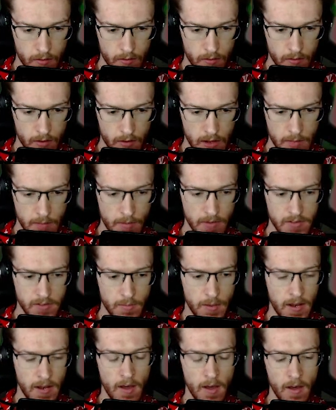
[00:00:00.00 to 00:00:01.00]
It must have
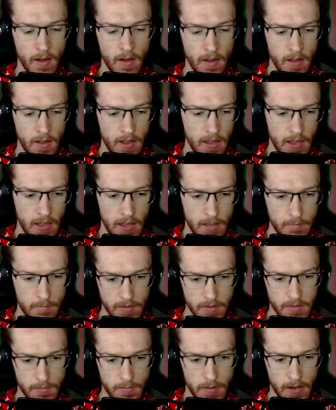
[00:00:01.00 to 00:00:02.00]
been her. It
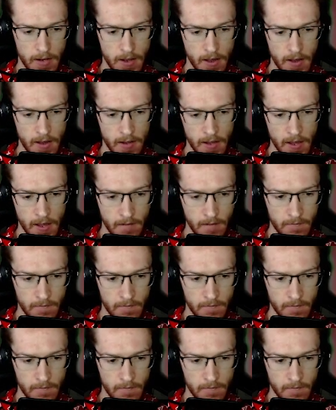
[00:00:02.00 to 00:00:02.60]
must have been her, yeah.